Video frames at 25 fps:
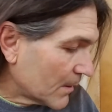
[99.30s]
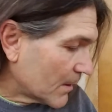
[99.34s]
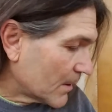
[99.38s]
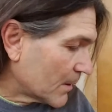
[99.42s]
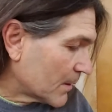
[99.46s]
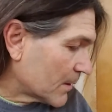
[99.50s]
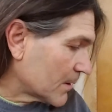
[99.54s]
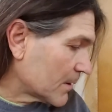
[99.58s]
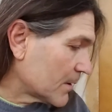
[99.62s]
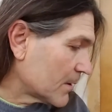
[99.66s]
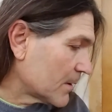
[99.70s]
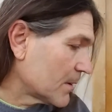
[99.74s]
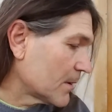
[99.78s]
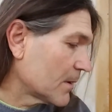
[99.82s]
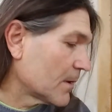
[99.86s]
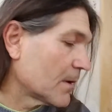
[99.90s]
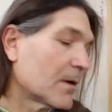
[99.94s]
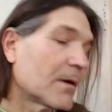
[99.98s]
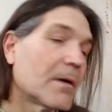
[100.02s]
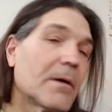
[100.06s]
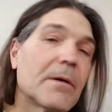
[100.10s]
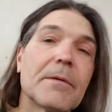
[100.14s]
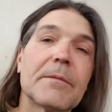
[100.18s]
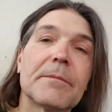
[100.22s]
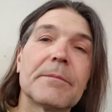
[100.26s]
And
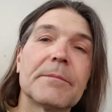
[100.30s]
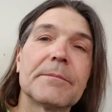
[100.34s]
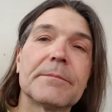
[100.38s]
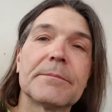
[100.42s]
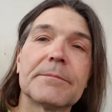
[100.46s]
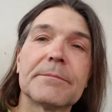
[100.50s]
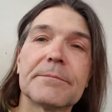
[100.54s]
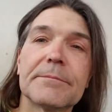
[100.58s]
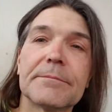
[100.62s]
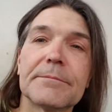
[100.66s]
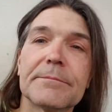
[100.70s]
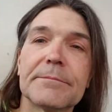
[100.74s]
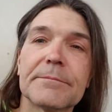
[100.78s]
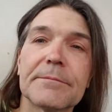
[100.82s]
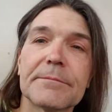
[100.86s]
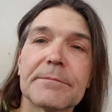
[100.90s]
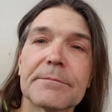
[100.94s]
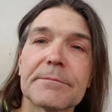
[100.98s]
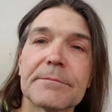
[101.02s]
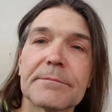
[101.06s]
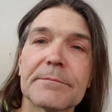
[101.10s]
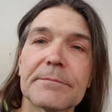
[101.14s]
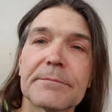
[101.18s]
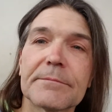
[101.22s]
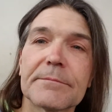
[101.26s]

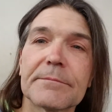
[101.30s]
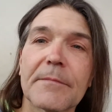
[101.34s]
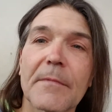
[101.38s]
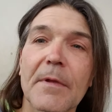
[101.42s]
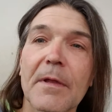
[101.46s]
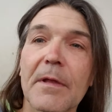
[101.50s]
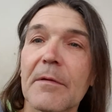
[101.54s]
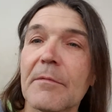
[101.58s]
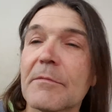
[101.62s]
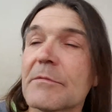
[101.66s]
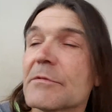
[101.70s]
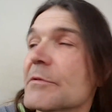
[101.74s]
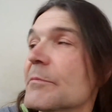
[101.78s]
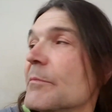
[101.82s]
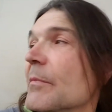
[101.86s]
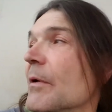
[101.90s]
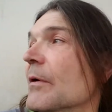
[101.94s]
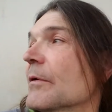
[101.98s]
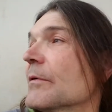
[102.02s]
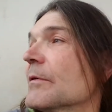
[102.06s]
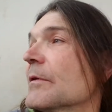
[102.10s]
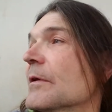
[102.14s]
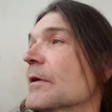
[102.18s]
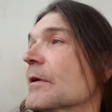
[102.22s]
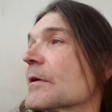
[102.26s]
it was
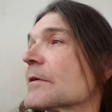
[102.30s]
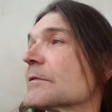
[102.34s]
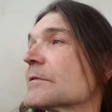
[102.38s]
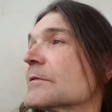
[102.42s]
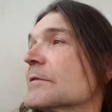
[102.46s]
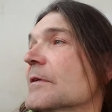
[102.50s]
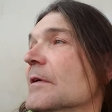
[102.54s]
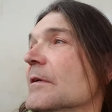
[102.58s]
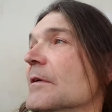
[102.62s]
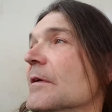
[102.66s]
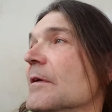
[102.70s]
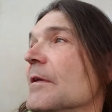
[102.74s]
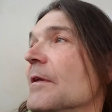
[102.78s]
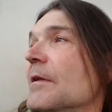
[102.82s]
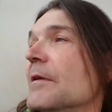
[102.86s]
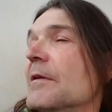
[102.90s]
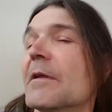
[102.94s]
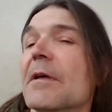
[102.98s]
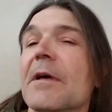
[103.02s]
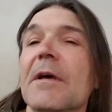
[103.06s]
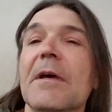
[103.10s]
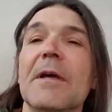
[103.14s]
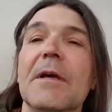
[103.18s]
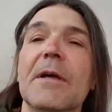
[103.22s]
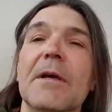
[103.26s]
about the extent of the
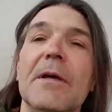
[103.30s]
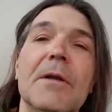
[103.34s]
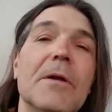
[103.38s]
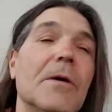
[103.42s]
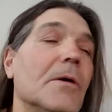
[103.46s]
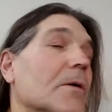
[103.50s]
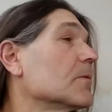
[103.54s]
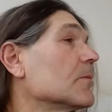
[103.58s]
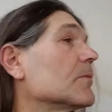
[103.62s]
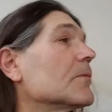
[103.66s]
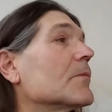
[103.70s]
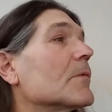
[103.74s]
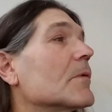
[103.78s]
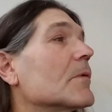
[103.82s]
day, you know.